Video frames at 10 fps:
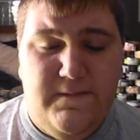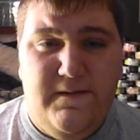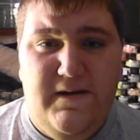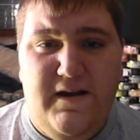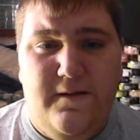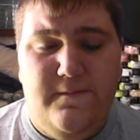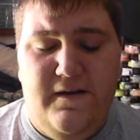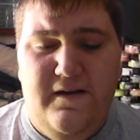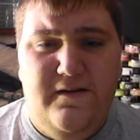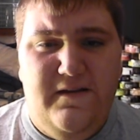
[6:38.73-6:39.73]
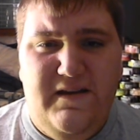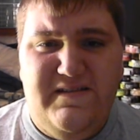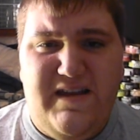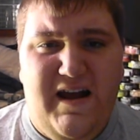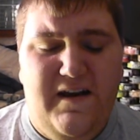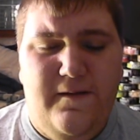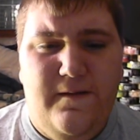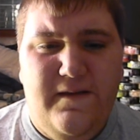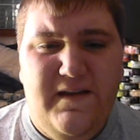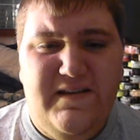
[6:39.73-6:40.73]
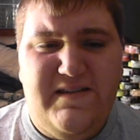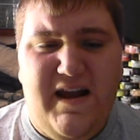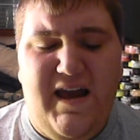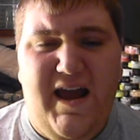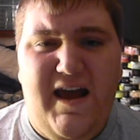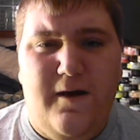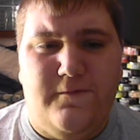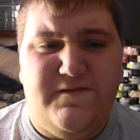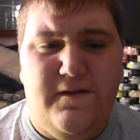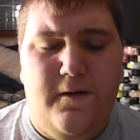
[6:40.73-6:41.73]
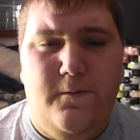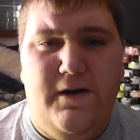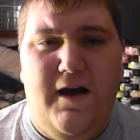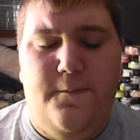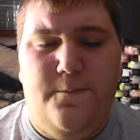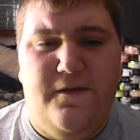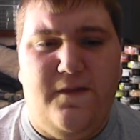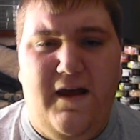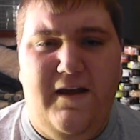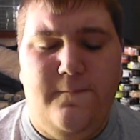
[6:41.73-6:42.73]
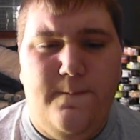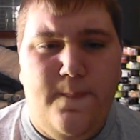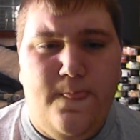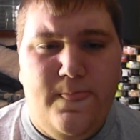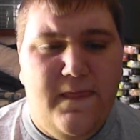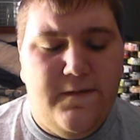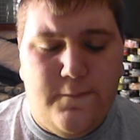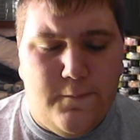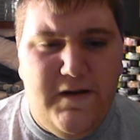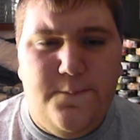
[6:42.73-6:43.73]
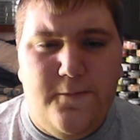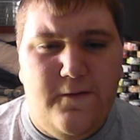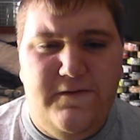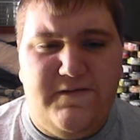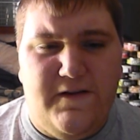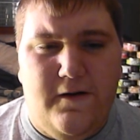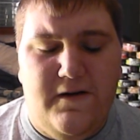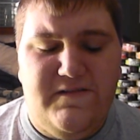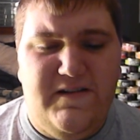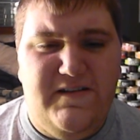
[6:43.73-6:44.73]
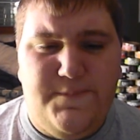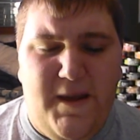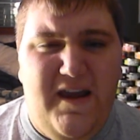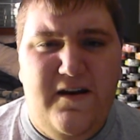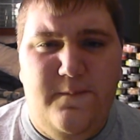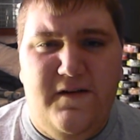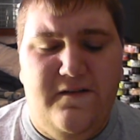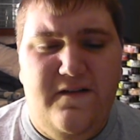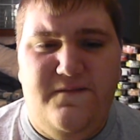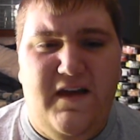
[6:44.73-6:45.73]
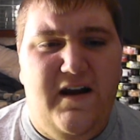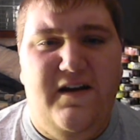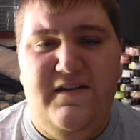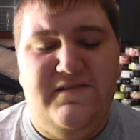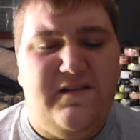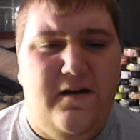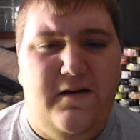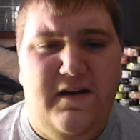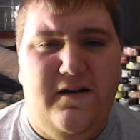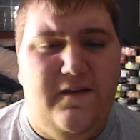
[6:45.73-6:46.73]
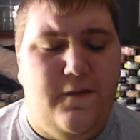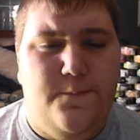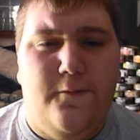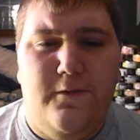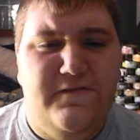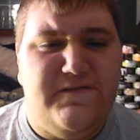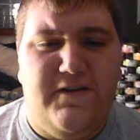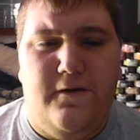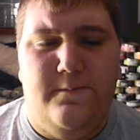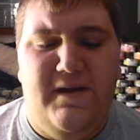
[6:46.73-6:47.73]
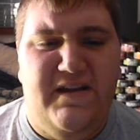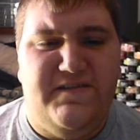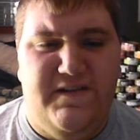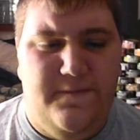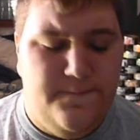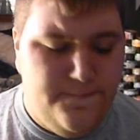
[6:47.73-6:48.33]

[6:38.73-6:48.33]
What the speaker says: You know, he's got a house holed up with like 3 porn stars, and he's paying them to live there, and he's calling it like the porn star mansion.